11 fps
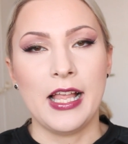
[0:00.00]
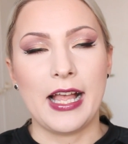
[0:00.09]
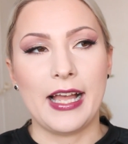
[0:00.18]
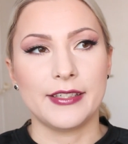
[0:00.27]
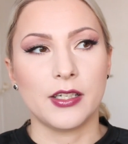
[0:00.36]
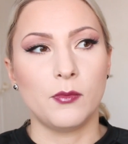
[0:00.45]

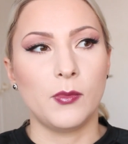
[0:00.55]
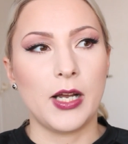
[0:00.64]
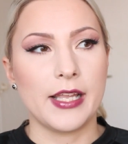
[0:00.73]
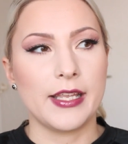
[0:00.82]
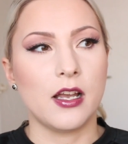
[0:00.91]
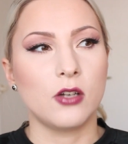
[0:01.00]
and
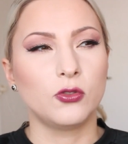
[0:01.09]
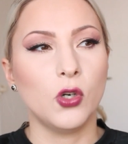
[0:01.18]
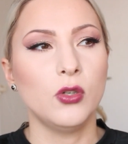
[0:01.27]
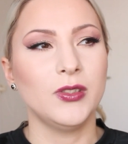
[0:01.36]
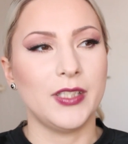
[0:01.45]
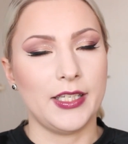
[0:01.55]
my
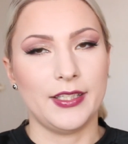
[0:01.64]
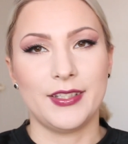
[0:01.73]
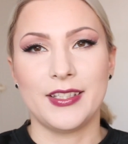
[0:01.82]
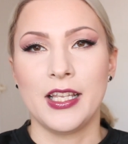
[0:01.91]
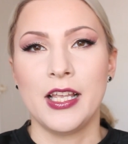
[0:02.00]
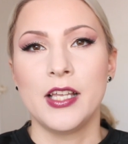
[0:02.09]
goal is